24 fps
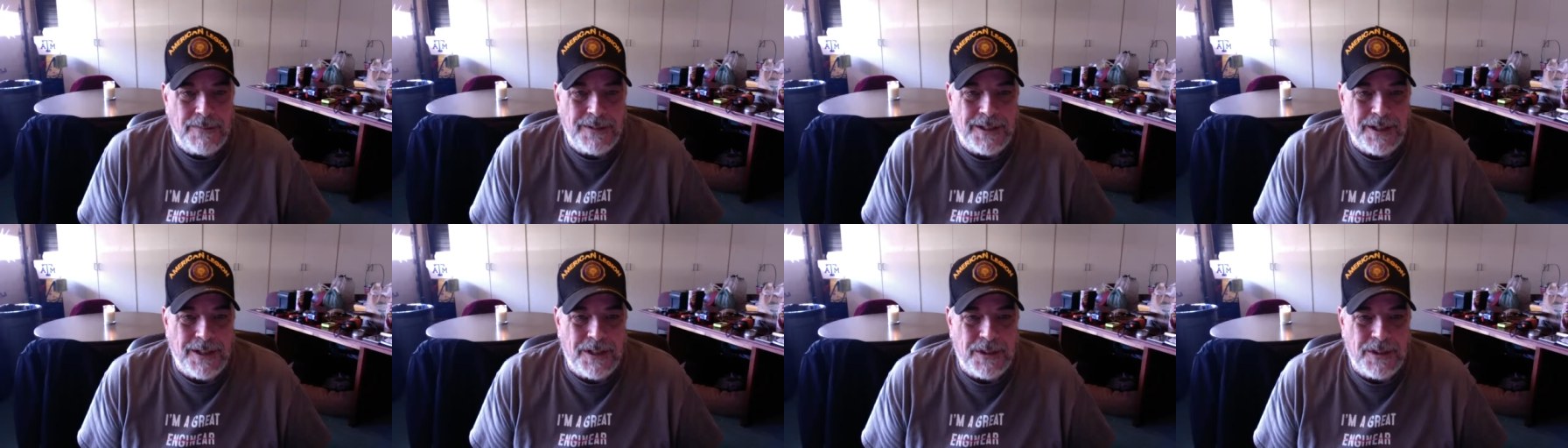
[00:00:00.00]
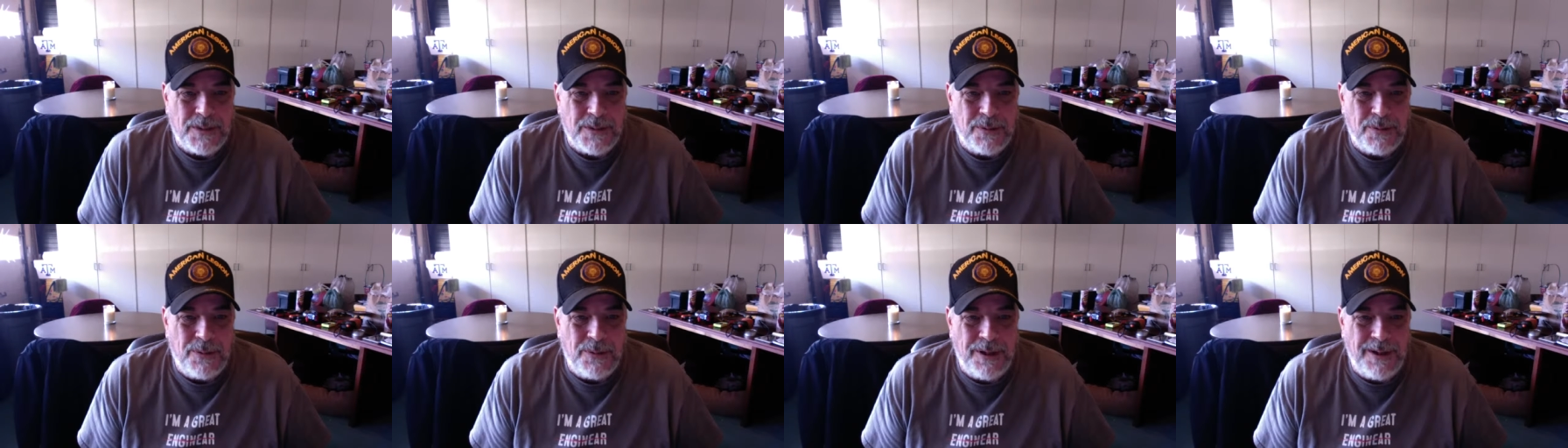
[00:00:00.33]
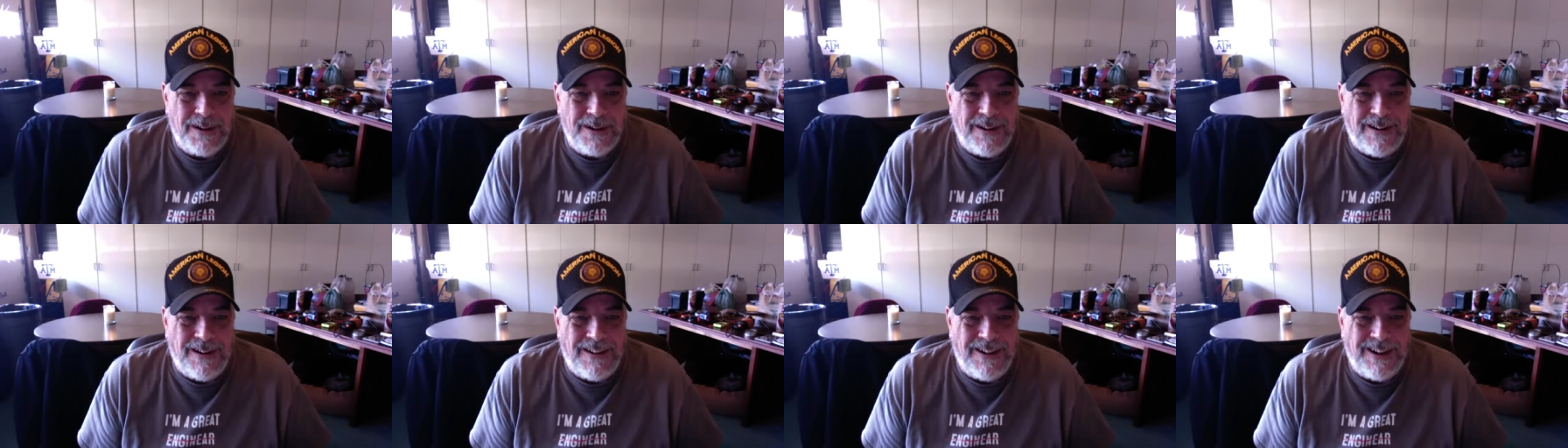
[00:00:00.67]
because
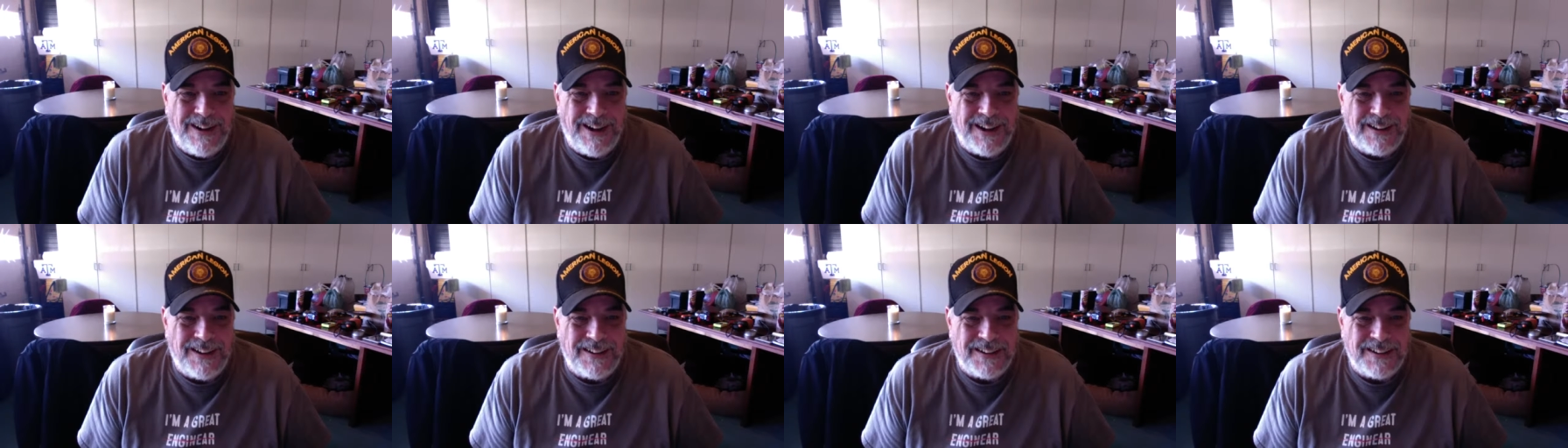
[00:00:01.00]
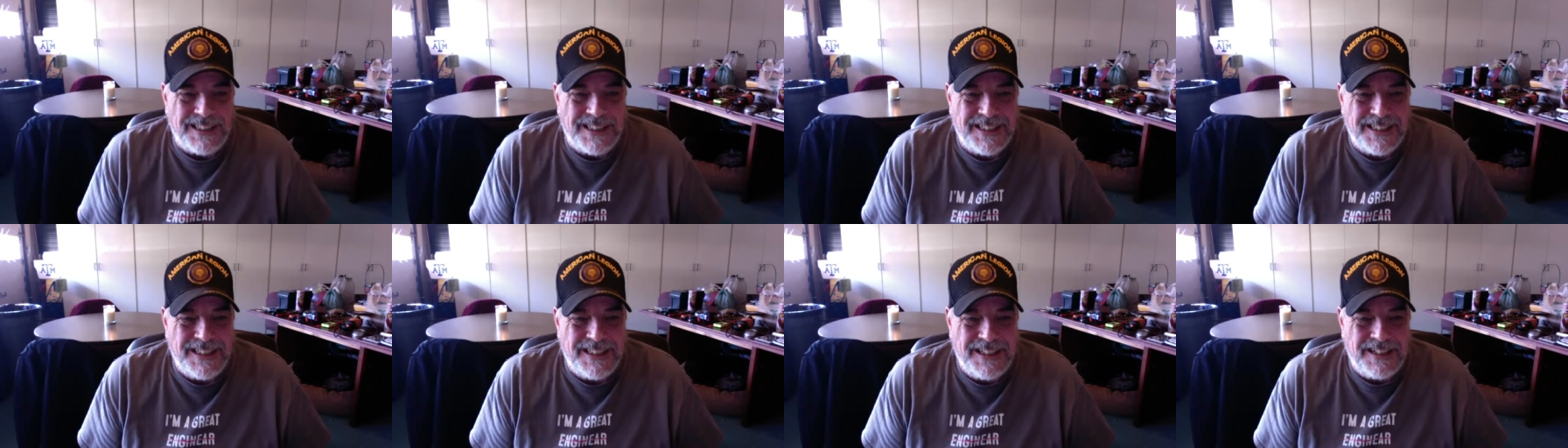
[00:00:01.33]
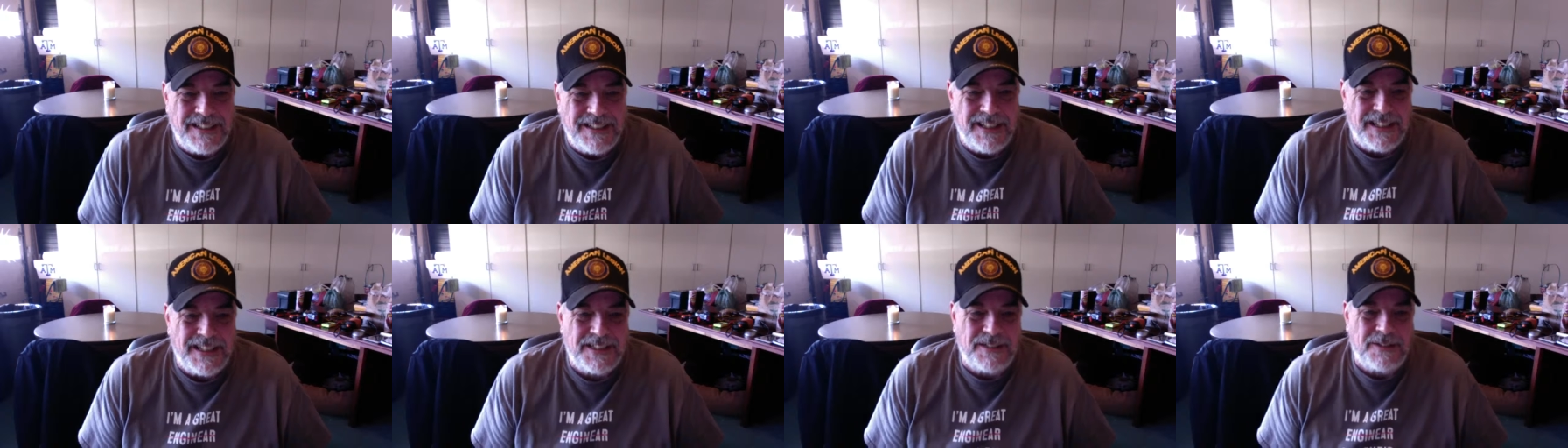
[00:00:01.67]
we are. I'll see you
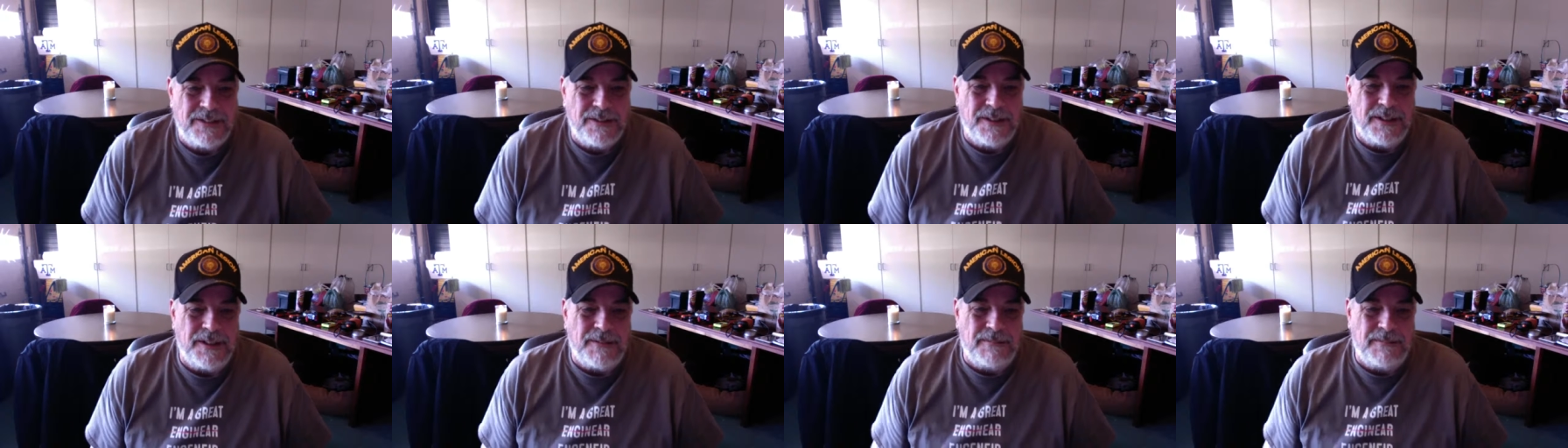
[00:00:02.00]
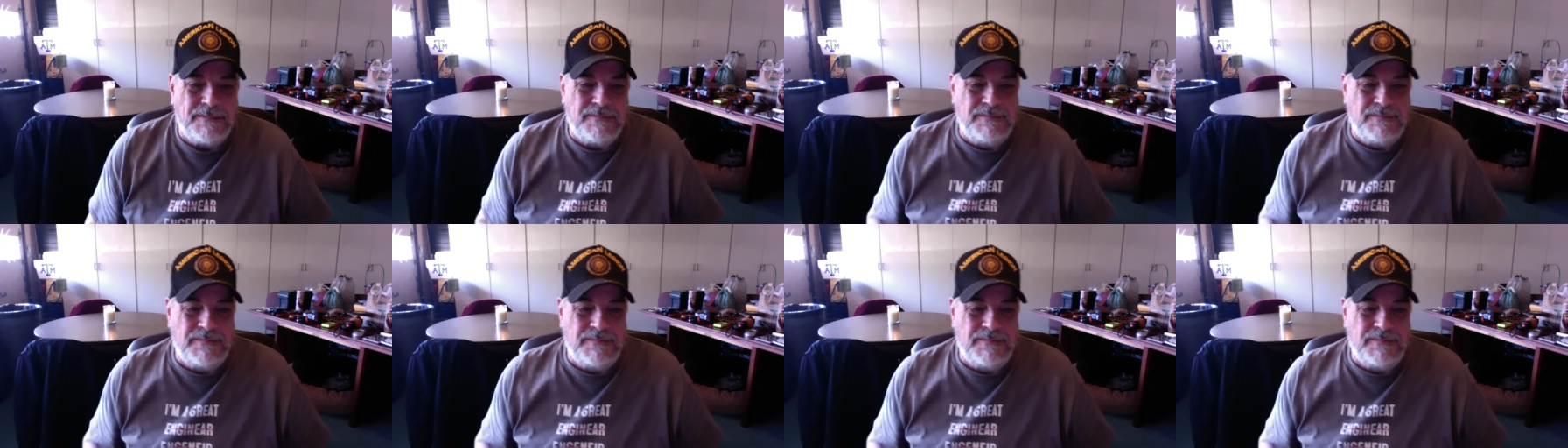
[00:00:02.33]
next trip.